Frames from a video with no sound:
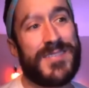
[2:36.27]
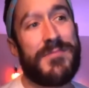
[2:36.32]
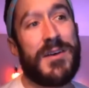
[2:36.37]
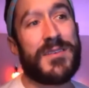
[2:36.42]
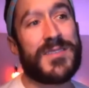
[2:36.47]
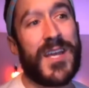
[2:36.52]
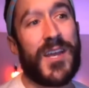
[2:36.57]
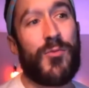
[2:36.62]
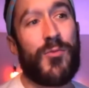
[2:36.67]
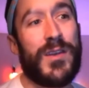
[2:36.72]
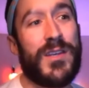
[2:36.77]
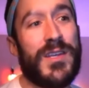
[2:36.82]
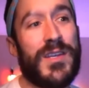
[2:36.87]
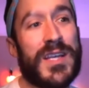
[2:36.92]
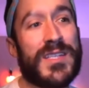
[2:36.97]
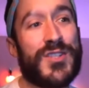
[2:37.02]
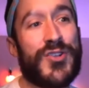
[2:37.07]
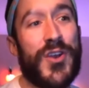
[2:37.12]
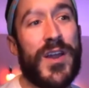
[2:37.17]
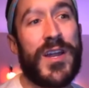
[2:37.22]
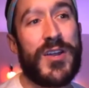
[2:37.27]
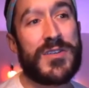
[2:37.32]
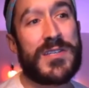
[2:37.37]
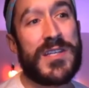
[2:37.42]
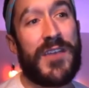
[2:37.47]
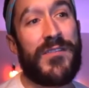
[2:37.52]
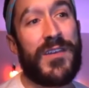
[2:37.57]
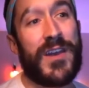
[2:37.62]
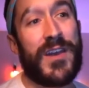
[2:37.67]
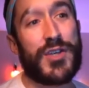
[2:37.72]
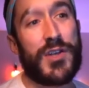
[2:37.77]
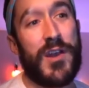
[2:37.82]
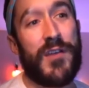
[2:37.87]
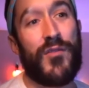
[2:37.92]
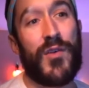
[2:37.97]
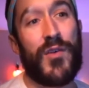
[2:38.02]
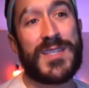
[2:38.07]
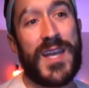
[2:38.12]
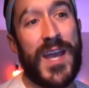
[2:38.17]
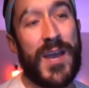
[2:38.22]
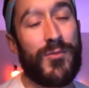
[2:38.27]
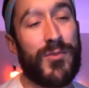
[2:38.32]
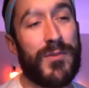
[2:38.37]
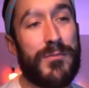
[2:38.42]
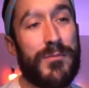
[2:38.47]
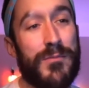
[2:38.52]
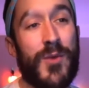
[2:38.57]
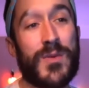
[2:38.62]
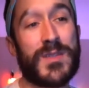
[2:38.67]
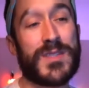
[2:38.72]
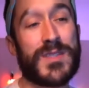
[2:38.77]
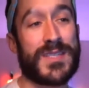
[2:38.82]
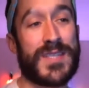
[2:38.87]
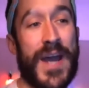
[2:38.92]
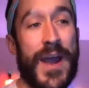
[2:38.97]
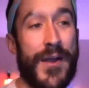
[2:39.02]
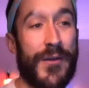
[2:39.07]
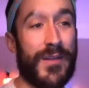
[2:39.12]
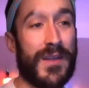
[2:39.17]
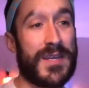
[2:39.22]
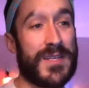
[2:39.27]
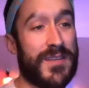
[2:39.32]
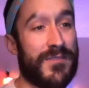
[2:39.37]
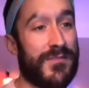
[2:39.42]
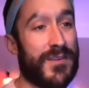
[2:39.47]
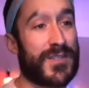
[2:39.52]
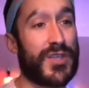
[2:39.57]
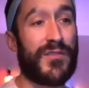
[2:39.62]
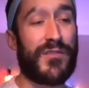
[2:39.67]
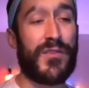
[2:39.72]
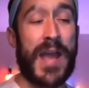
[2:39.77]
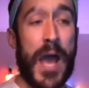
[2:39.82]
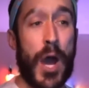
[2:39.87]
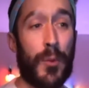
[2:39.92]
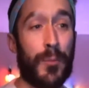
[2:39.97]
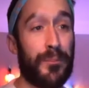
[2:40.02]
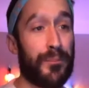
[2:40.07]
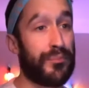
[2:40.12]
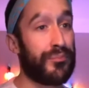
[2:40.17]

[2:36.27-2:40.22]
like and smells like when yesterday your definition of what today would be was entirely different.